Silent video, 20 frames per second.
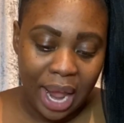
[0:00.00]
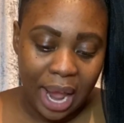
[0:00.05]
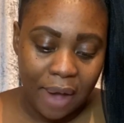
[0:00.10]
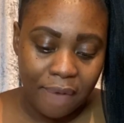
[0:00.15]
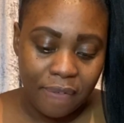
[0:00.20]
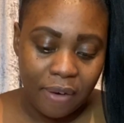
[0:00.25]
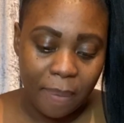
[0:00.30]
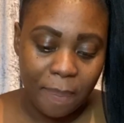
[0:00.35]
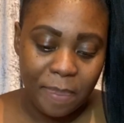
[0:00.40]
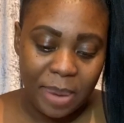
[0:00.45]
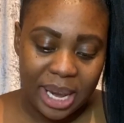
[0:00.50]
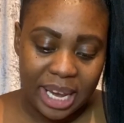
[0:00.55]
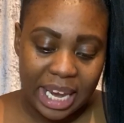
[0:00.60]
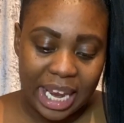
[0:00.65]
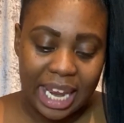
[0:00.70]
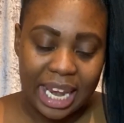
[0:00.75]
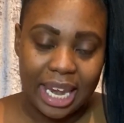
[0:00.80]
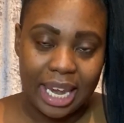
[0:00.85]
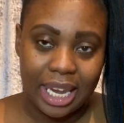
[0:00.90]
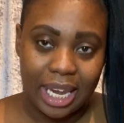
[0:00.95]
ever been
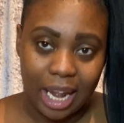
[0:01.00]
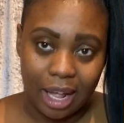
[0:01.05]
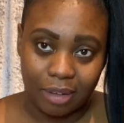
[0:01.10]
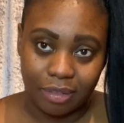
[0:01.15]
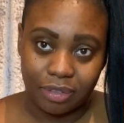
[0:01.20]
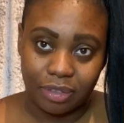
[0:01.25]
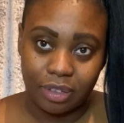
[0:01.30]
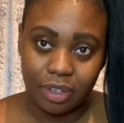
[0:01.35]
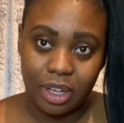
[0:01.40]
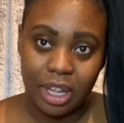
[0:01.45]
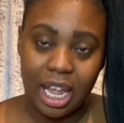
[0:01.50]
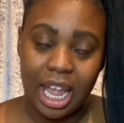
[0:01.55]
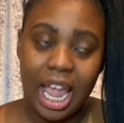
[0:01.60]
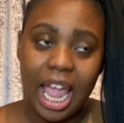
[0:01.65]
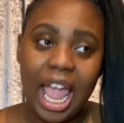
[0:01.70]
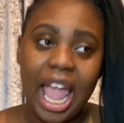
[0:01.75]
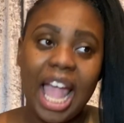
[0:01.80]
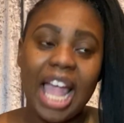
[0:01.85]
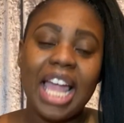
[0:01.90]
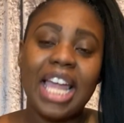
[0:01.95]
in love
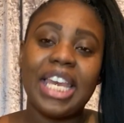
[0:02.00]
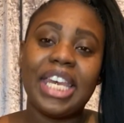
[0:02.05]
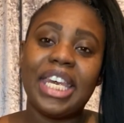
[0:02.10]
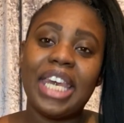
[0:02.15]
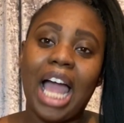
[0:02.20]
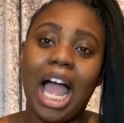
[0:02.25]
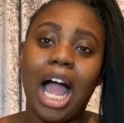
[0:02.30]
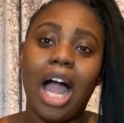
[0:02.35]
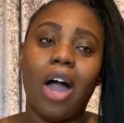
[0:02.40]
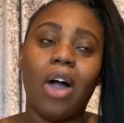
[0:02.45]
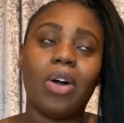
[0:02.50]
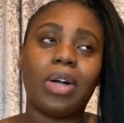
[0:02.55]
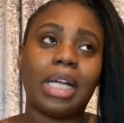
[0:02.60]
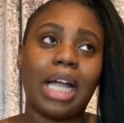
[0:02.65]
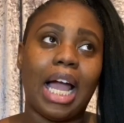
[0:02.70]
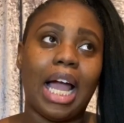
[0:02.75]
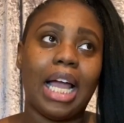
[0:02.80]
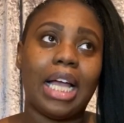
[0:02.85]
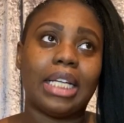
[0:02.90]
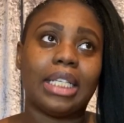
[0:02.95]
now
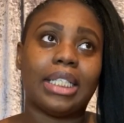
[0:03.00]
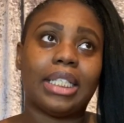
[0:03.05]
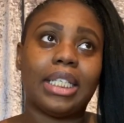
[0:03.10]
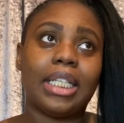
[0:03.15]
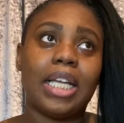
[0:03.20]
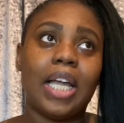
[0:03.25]
guys